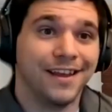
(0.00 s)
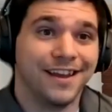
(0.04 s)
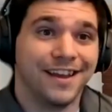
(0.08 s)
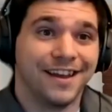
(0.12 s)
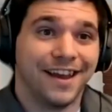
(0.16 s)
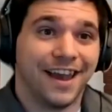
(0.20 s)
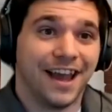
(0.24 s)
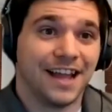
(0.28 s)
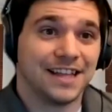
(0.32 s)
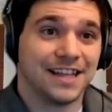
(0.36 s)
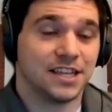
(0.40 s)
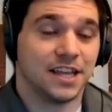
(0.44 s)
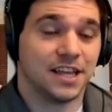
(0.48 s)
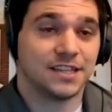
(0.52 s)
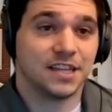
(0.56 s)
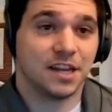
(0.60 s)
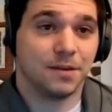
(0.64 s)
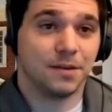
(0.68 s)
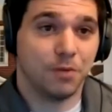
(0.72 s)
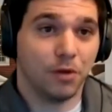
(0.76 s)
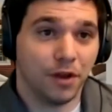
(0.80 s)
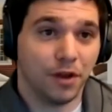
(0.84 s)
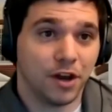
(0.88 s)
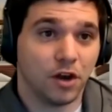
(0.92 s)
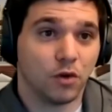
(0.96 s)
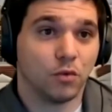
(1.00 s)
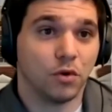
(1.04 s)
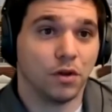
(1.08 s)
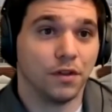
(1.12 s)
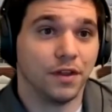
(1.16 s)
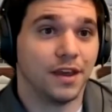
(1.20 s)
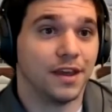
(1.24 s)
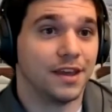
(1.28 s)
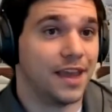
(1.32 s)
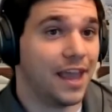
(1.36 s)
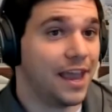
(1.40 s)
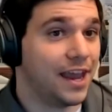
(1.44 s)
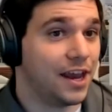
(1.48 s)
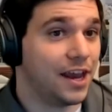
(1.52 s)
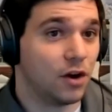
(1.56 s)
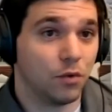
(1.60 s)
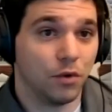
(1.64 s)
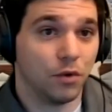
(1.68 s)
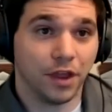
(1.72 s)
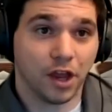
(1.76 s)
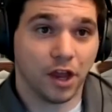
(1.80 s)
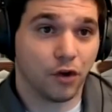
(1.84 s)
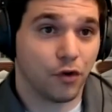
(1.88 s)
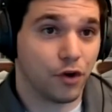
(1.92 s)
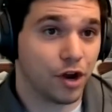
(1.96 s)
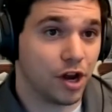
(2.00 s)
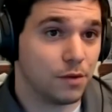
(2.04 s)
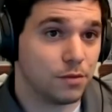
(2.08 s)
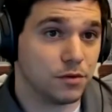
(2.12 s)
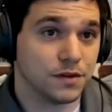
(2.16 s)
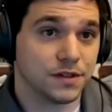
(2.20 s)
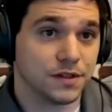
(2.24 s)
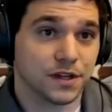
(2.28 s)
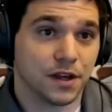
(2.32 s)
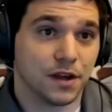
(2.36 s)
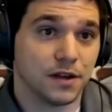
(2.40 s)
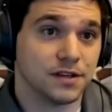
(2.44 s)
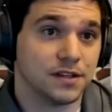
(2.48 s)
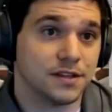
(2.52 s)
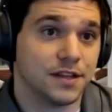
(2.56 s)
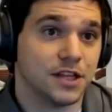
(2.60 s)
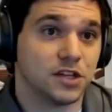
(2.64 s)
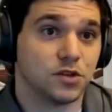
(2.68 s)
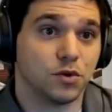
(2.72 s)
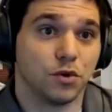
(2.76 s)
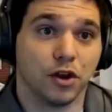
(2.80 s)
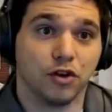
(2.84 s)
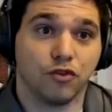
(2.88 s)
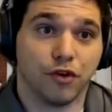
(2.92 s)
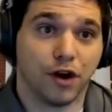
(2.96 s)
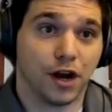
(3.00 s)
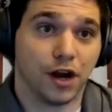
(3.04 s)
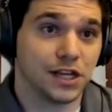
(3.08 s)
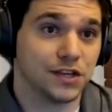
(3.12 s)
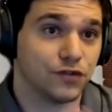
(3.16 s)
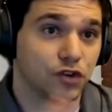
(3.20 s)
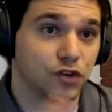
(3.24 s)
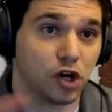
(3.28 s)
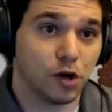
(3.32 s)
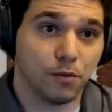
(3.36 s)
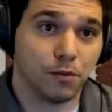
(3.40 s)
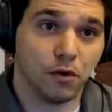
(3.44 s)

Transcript: it's the ability to really gain a really incredible skill set that's really transferable